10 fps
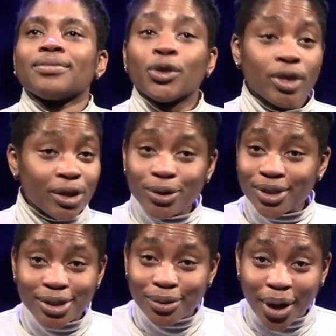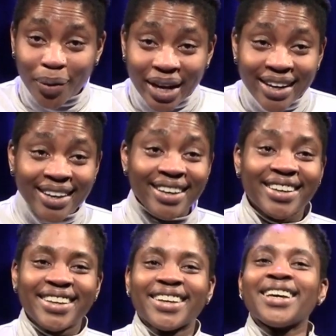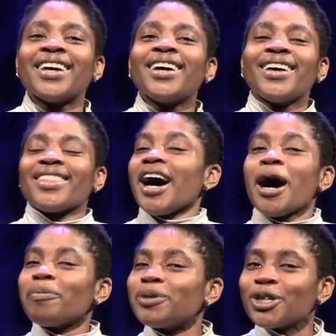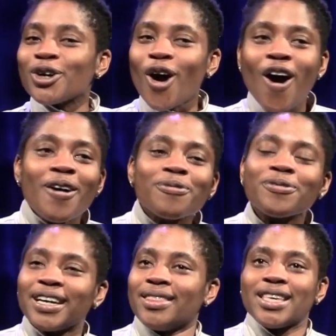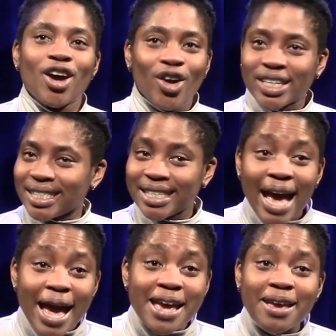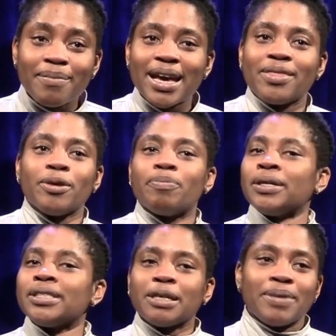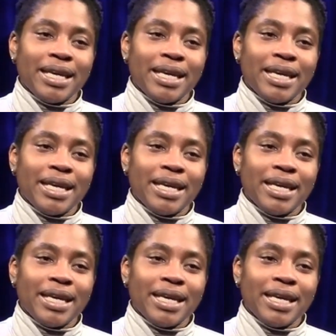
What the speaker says: The theater's still going. The hub took off, and the artists came, and the building